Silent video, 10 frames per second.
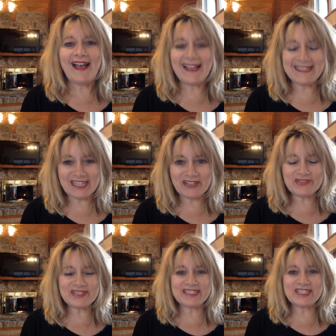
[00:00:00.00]
Hi
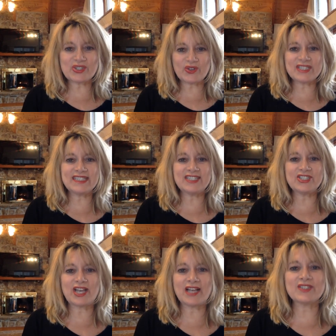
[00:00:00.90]
there, this is Christy
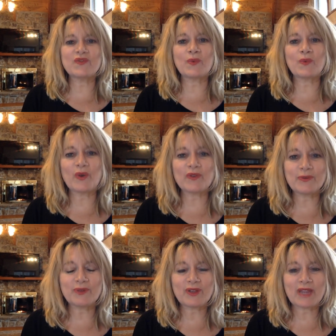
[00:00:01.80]
Childs from
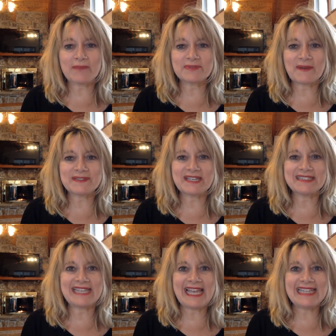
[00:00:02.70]

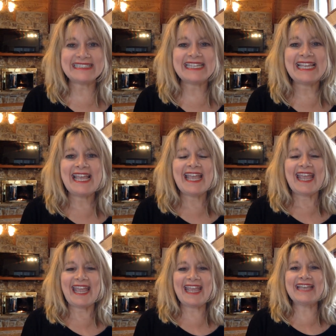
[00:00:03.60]
workfromyourlaptop.net,
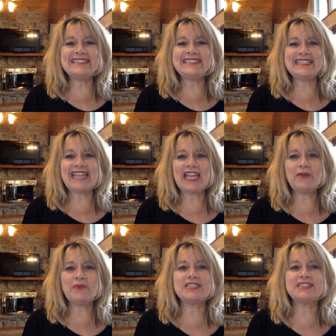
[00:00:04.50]
and today
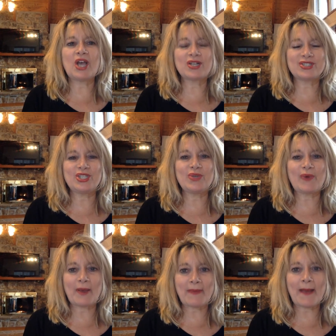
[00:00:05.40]
I want to talk to
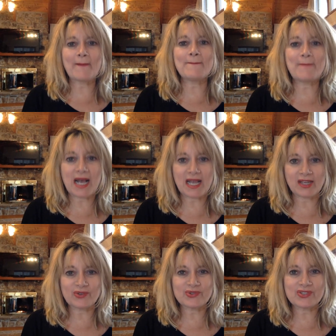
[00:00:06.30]
you about
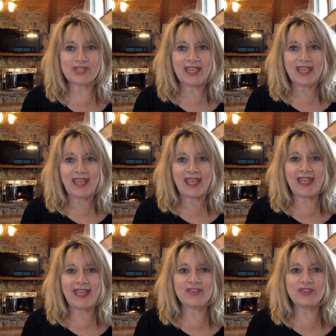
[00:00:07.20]
buyers
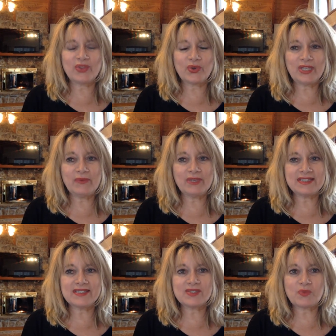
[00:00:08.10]
and 30
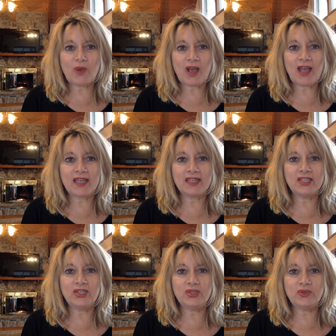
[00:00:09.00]
reasons why
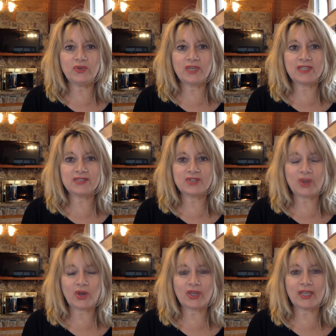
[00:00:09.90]
you can
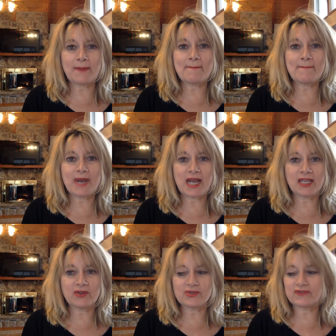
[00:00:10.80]
target
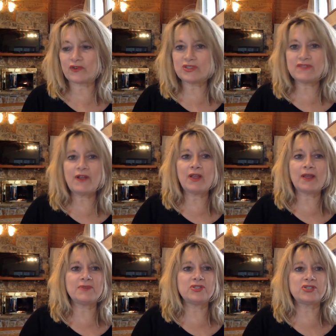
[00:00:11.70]
buyers. First of all,
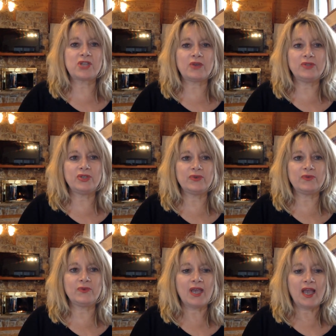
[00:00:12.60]
I'm going to show you